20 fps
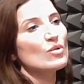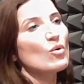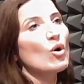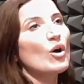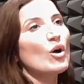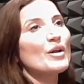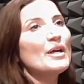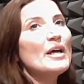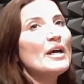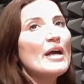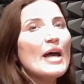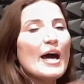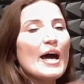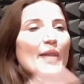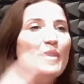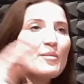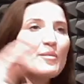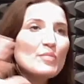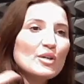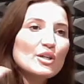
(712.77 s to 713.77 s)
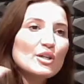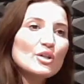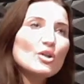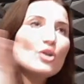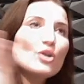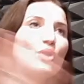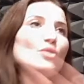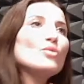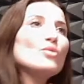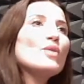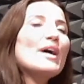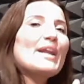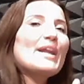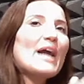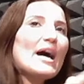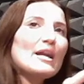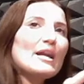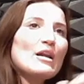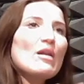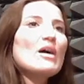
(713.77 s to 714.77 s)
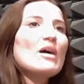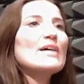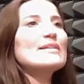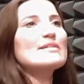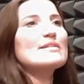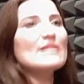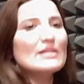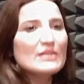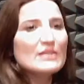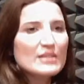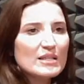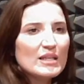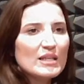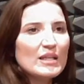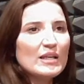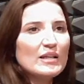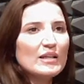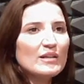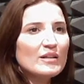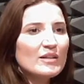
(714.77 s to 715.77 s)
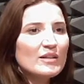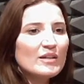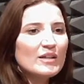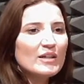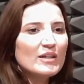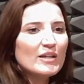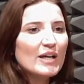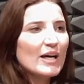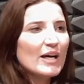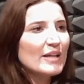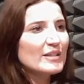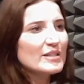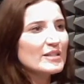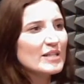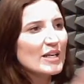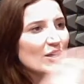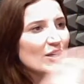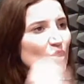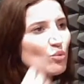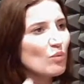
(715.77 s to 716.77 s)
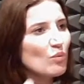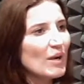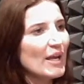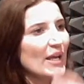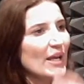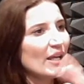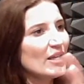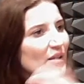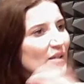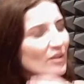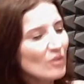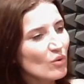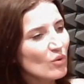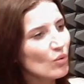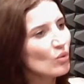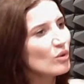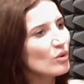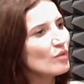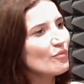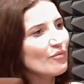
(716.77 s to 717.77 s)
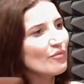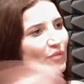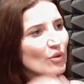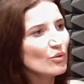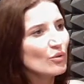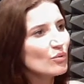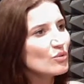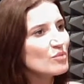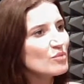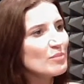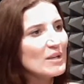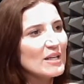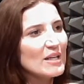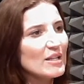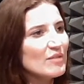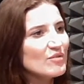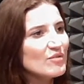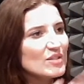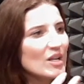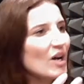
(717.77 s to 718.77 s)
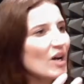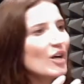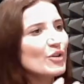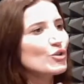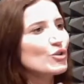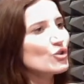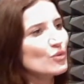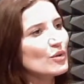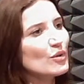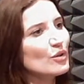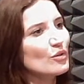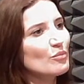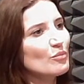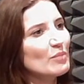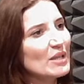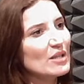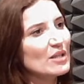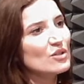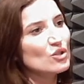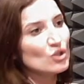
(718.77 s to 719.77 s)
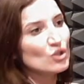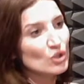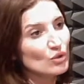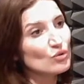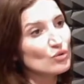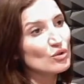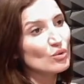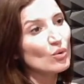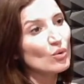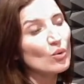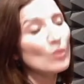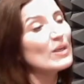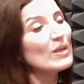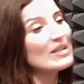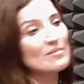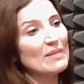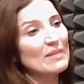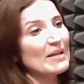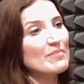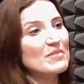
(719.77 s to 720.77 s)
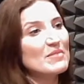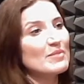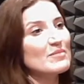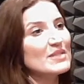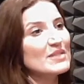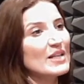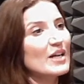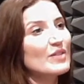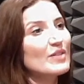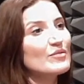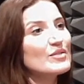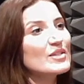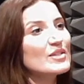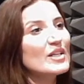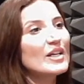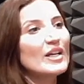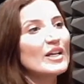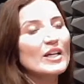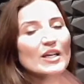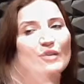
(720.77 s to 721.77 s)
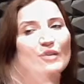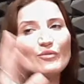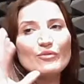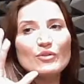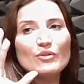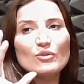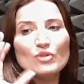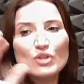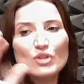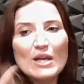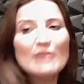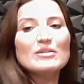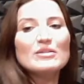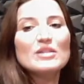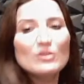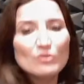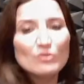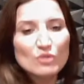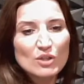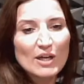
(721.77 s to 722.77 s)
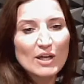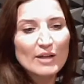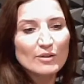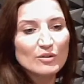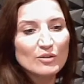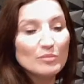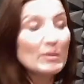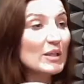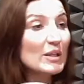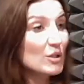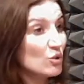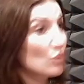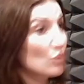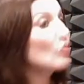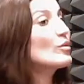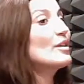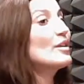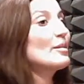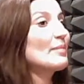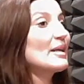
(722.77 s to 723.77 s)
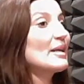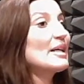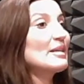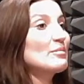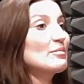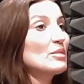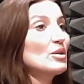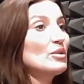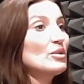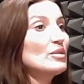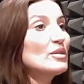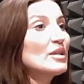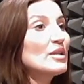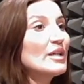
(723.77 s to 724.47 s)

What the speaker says: on. And then we're going to go and analyze that scene and take away all of those beliefs that aren't true, because children always blame themselves. If you shout at your child because you're in a bad mood